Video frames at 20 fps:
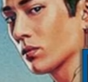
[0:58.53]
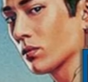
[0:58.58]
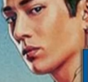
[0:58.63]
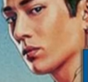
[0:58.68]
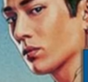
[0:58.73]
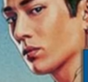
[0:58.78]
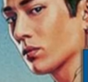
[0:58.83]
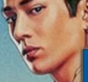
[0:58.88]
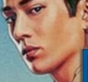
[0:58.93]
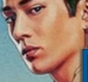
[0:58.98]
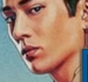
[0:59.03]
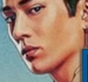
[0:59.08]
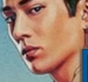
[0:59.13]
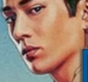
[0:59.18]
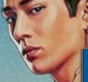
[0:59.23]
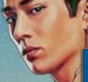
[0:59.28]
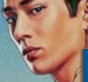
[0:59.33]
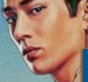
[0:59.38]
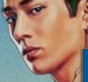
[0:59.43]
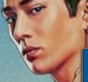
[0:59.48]

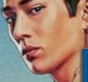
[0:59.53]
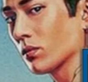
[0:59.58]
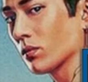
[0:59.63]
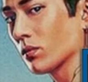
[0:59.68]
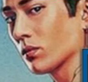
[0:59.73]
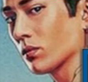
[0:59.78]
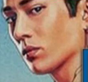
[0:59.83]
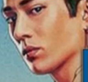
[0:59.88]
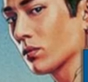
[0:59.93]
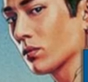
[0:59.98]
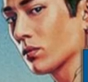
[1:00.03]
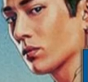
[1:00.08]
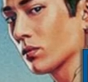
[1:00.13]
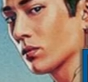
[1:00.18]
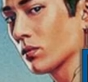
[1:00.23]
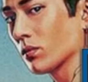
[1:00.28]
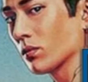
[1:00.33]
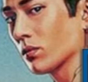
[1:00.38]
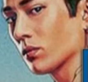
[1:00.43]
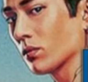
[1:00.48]

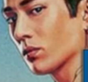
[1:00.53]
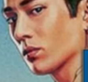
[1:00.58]
[no speech]